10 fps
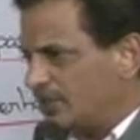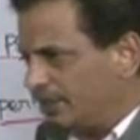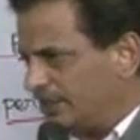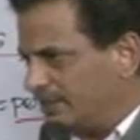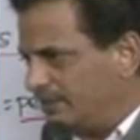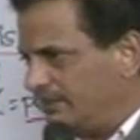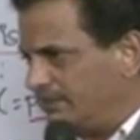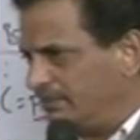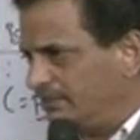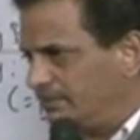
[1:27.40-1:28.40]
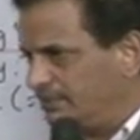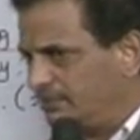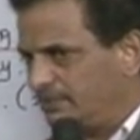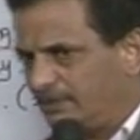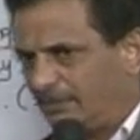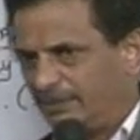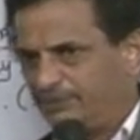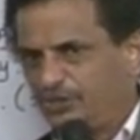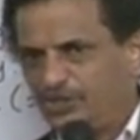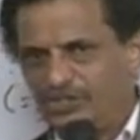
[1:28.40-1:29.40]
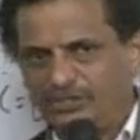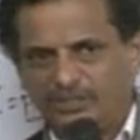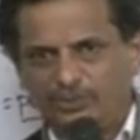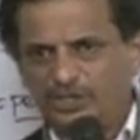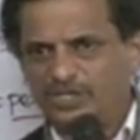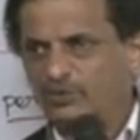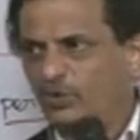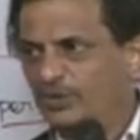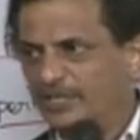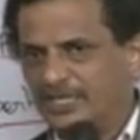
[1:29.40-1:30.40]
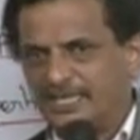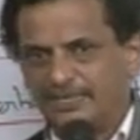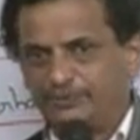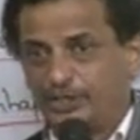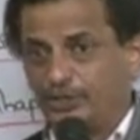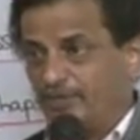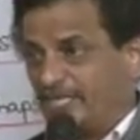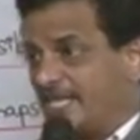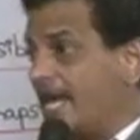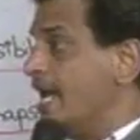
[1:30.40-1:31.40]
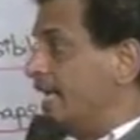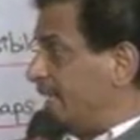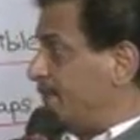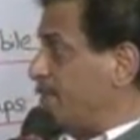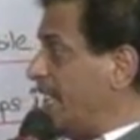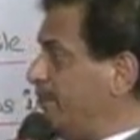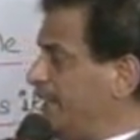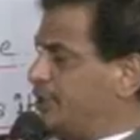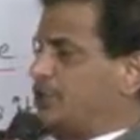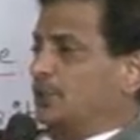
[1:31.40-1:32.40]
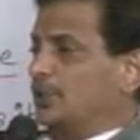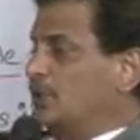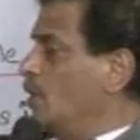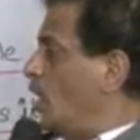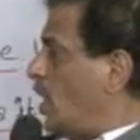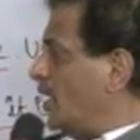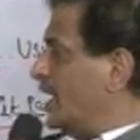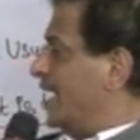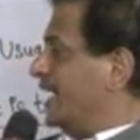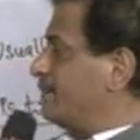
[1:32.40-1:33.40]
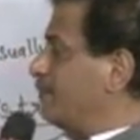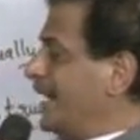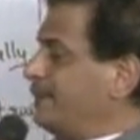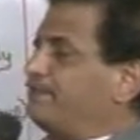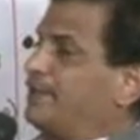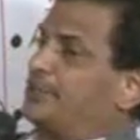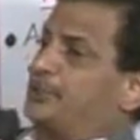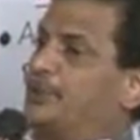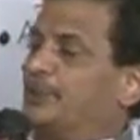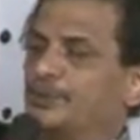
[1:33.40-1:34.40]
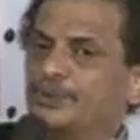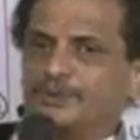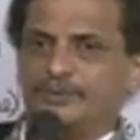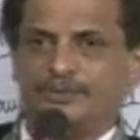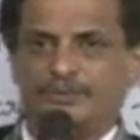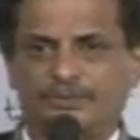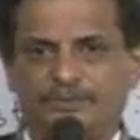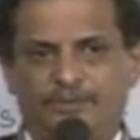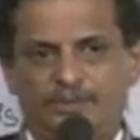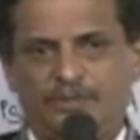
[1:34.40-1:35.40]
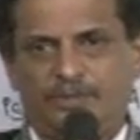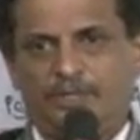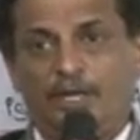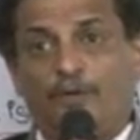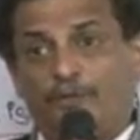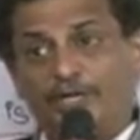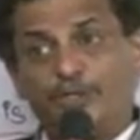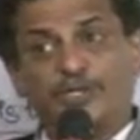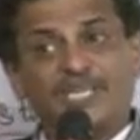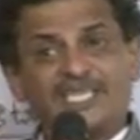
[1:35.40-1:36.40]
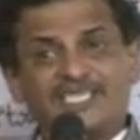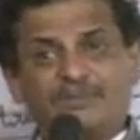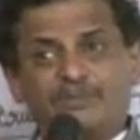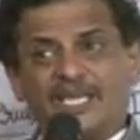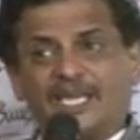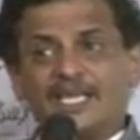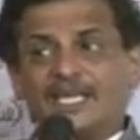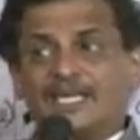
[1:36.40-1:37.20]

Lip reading: got corruption. He was involved in corruption. You may say, it may be true or it might be true. When you hear something,